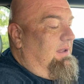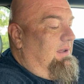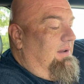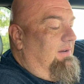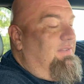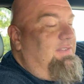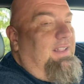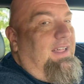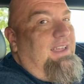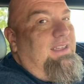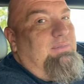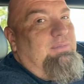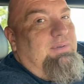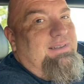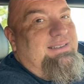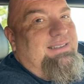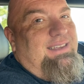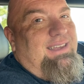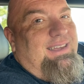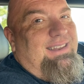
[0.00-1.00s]
A flying
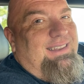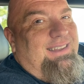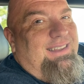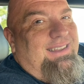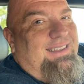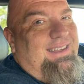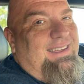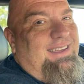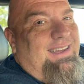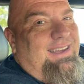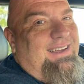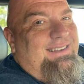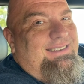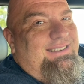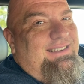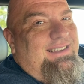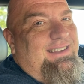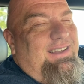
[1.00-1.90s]
biscuit, I guess.